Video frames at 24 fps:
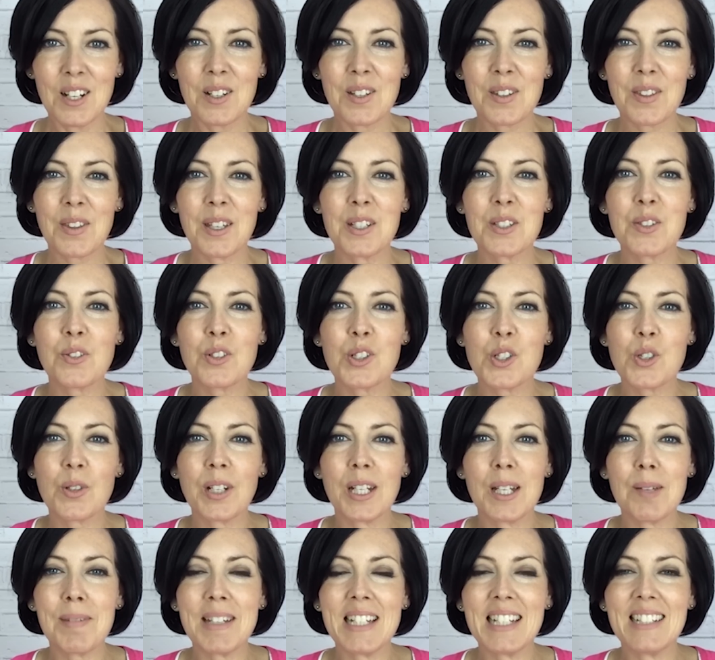Thanks for
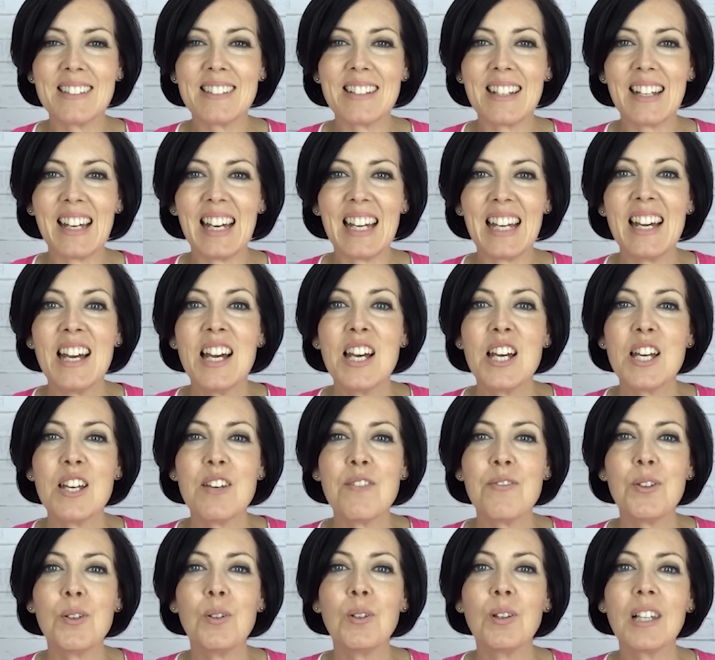joining me today.
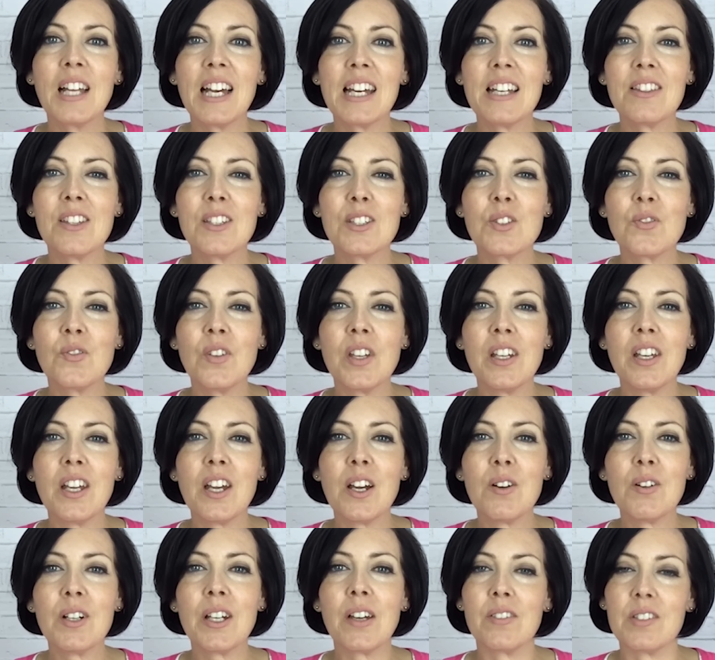If you like this
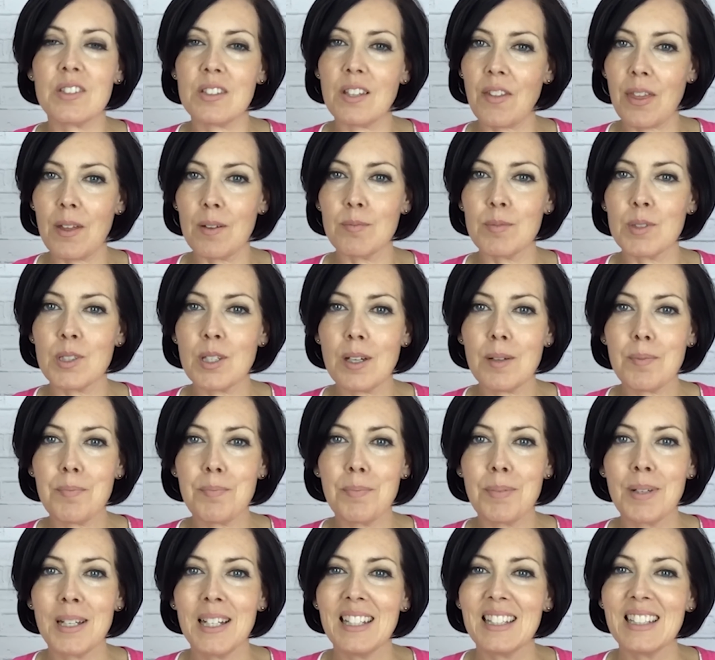video, give us a thumbs
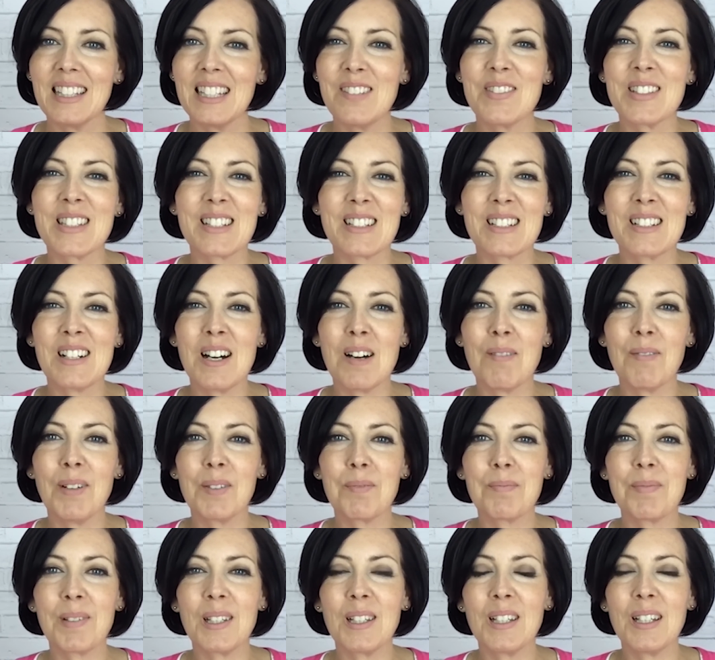up, leave us a
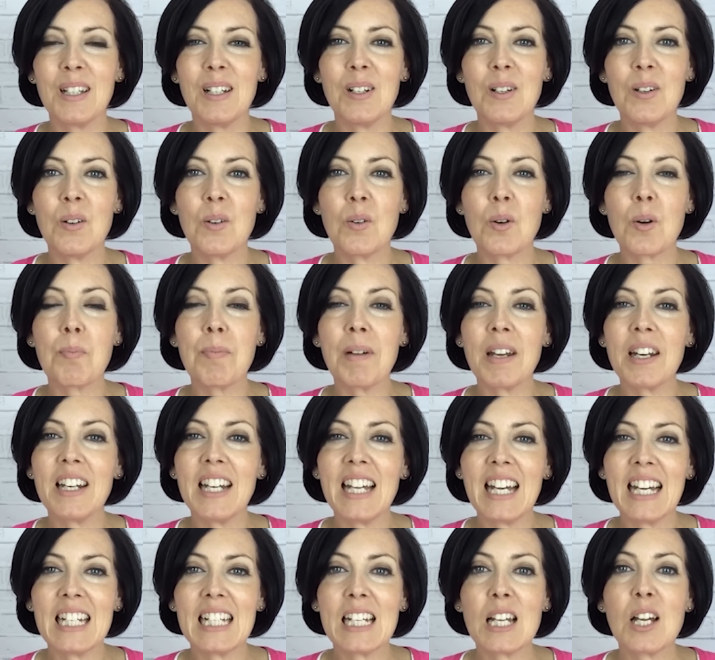comment below, or
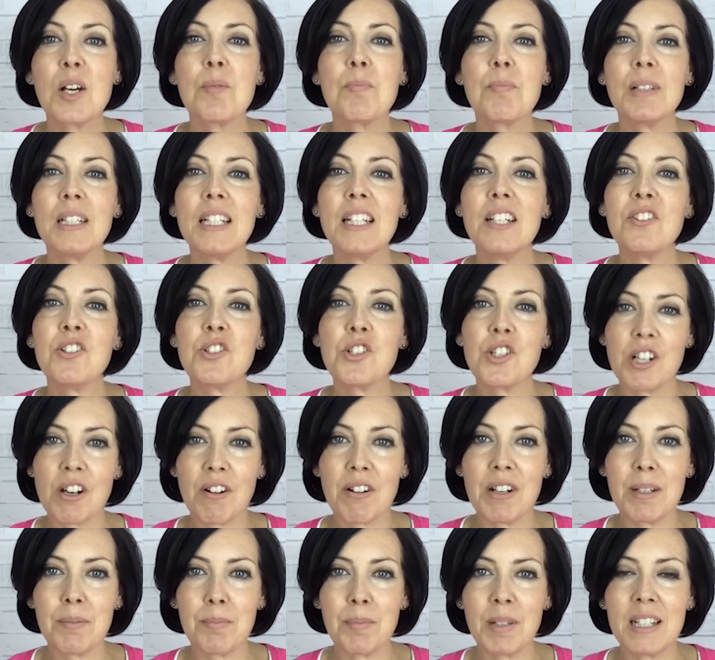better yet, please
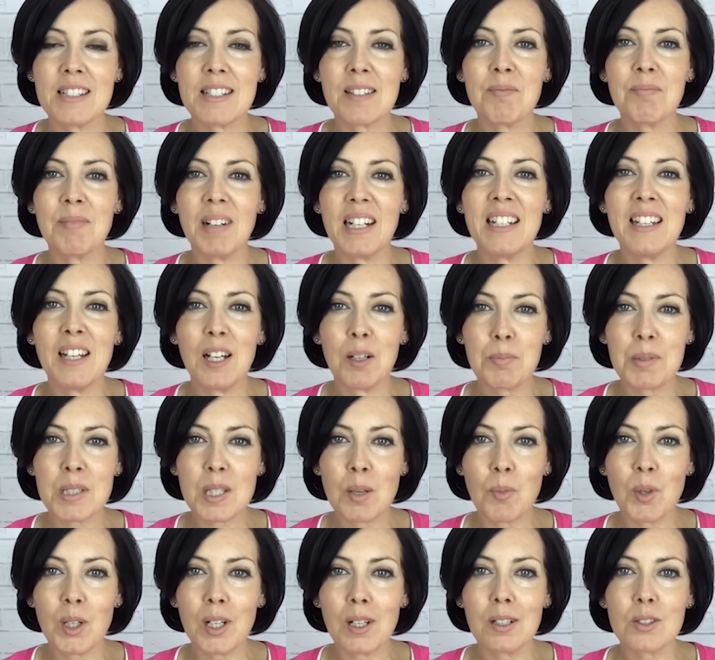share it because it might
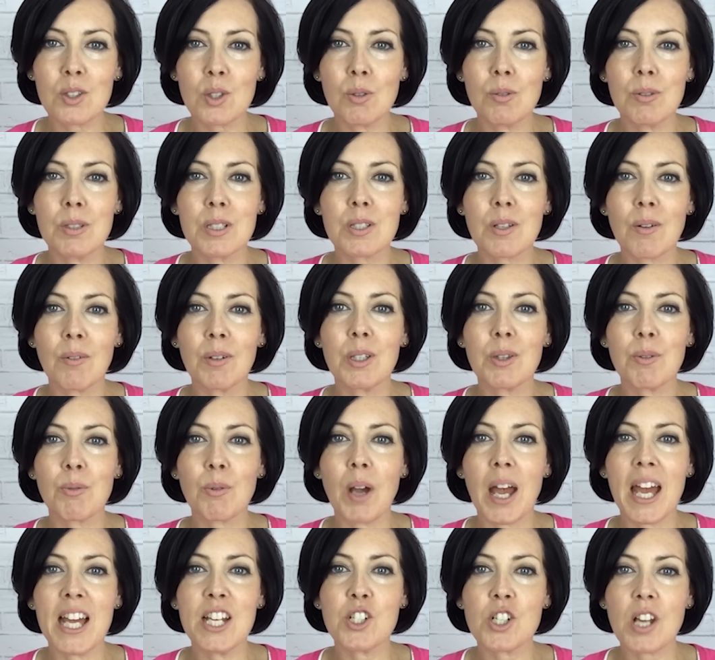help someone else who is
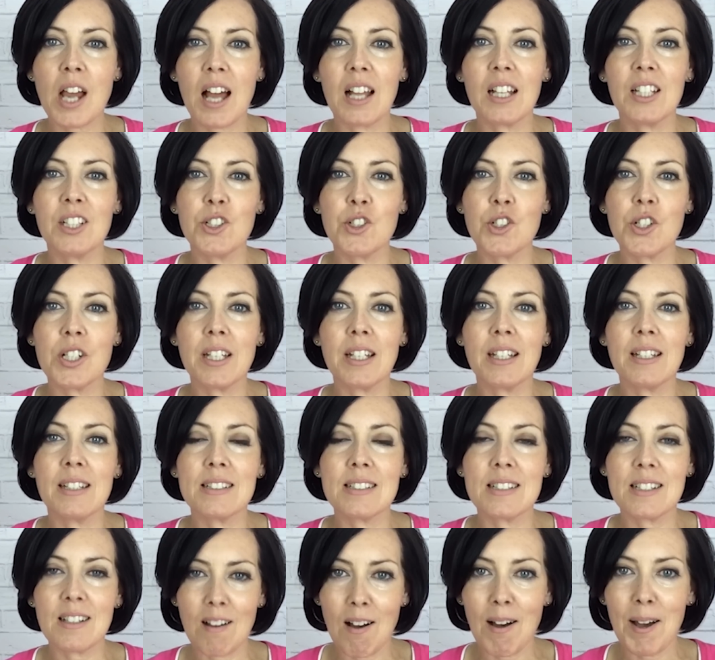going through a
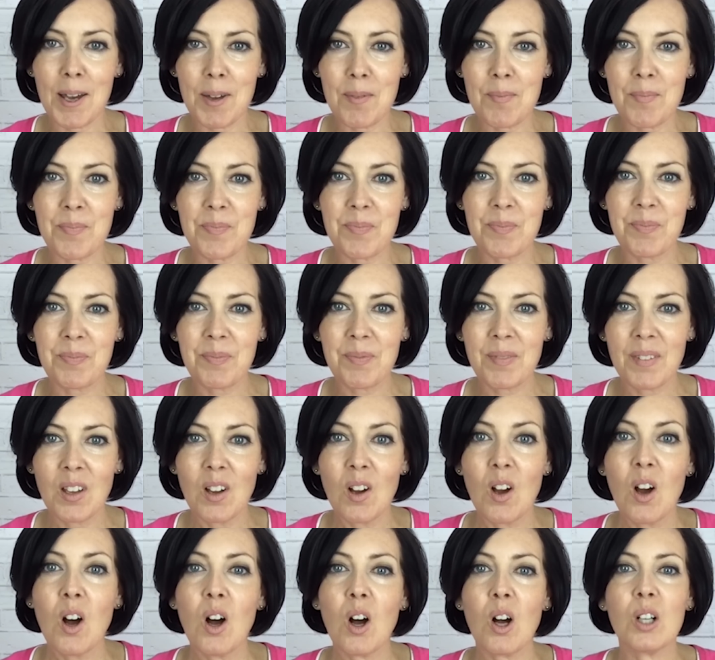challenging time.
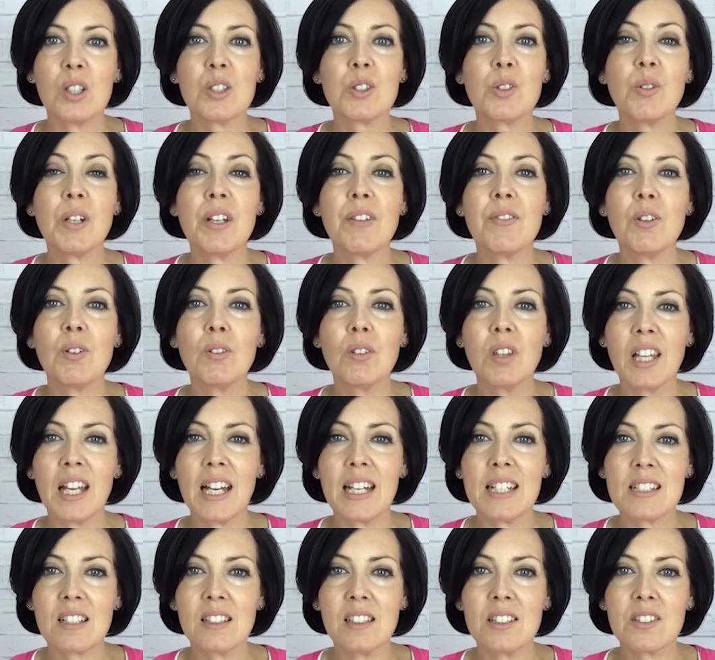Also, if you'd
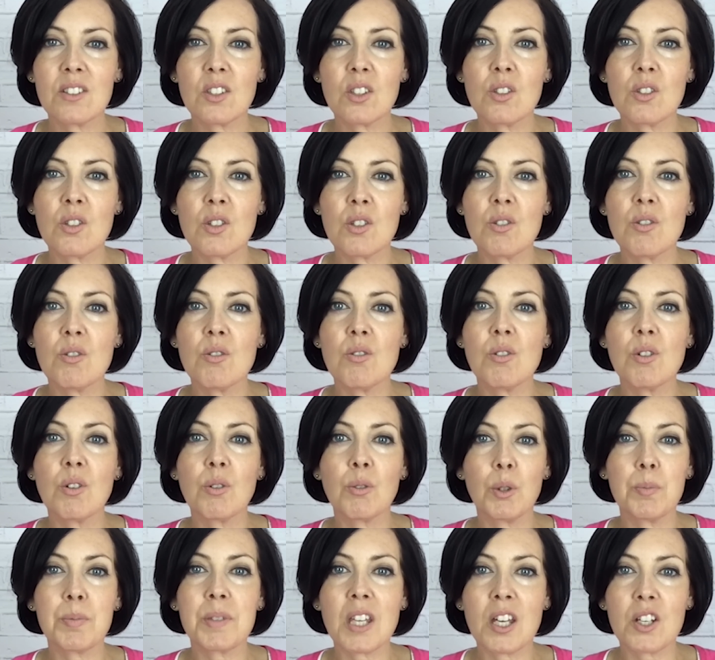like to listen
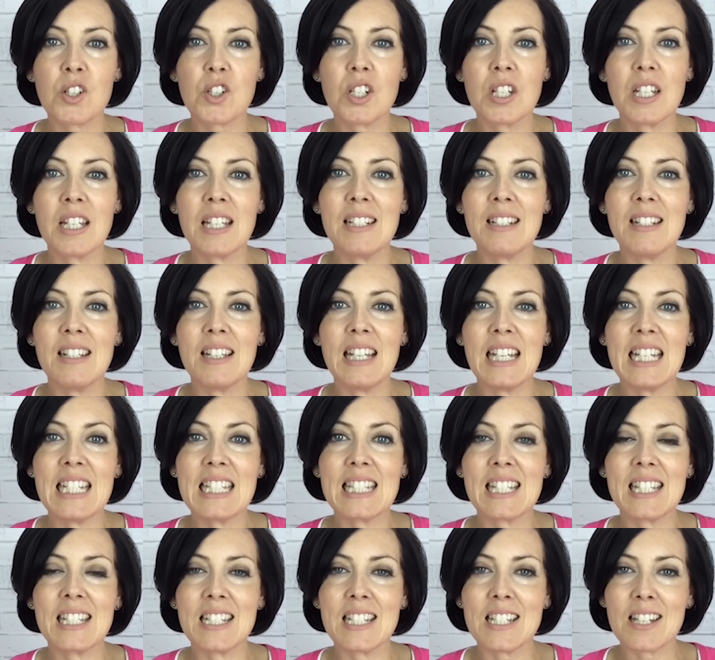to the group session in
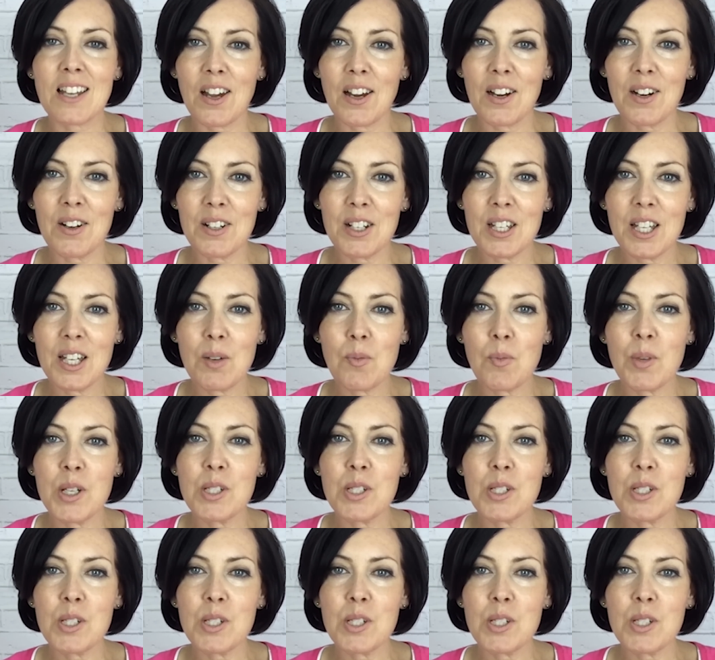its entirety,